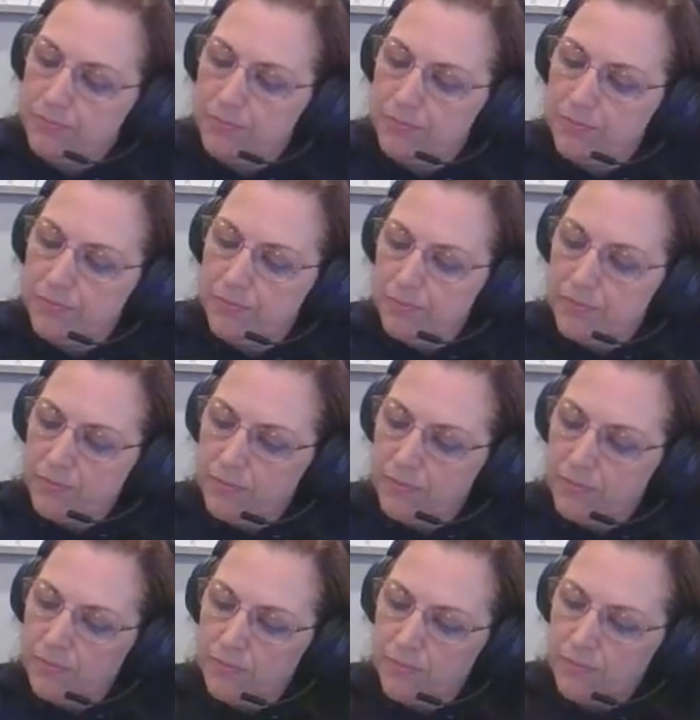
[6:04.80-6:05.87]

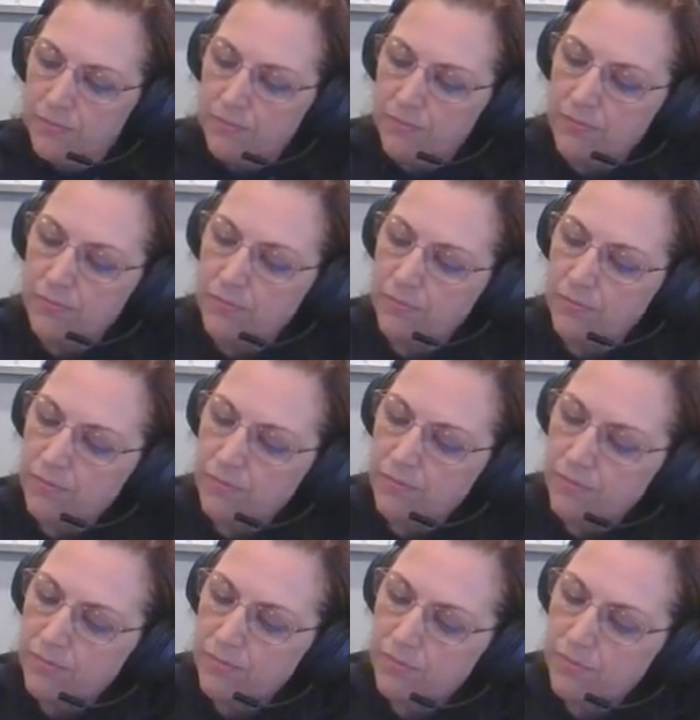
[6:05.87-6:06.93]

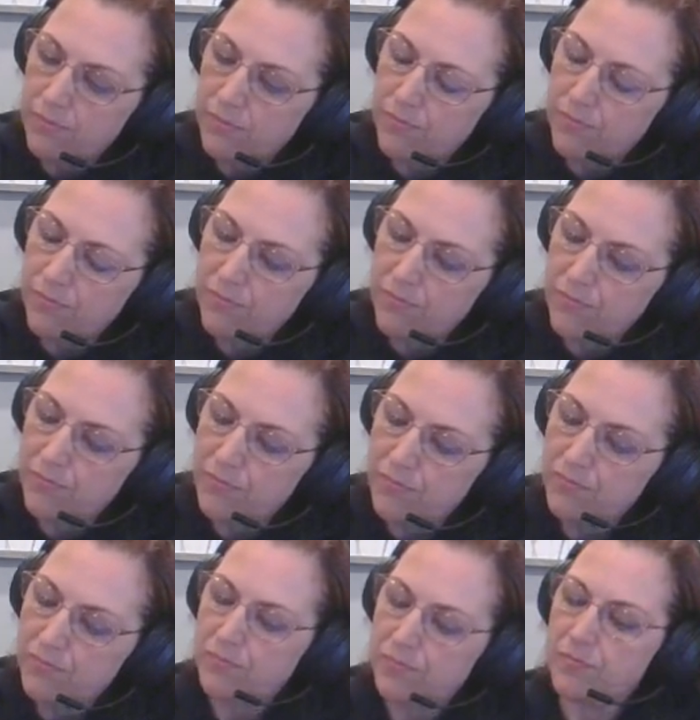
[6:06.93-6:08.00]

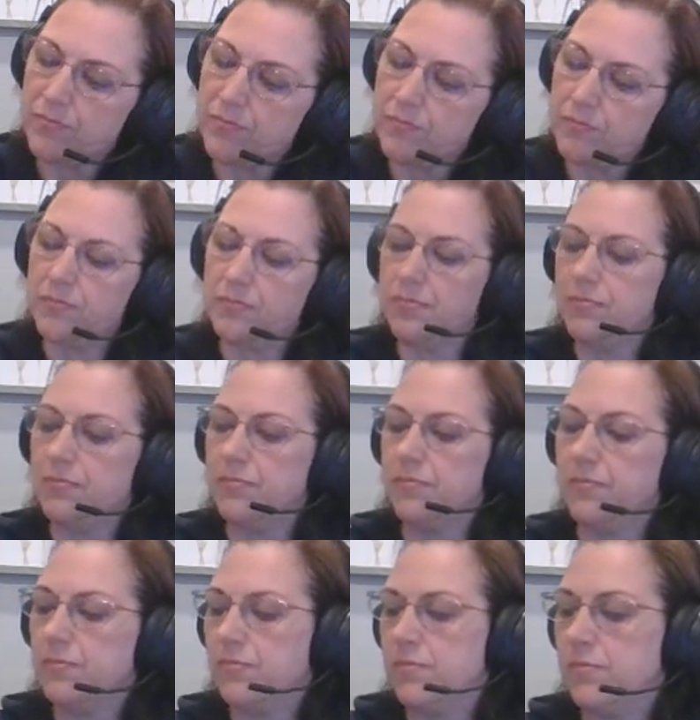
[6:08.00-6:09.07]

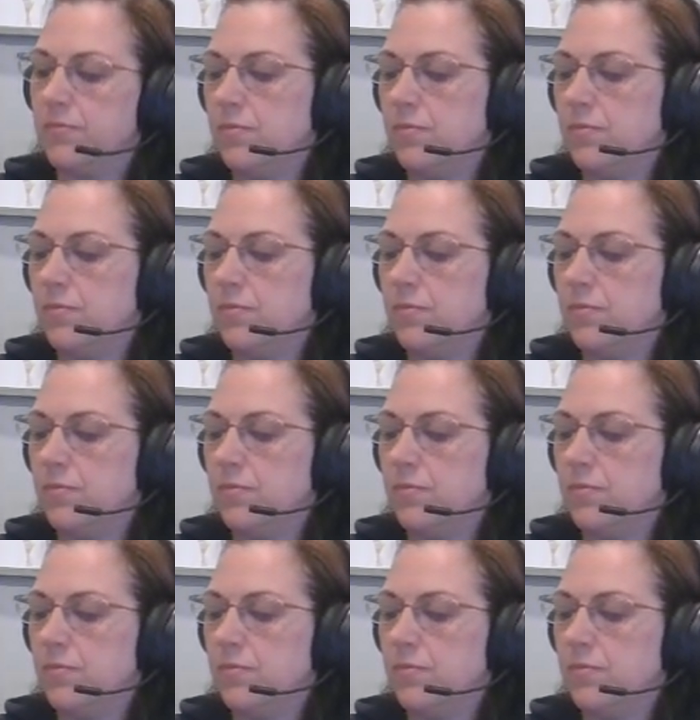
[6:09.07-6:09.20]
Nothing is said.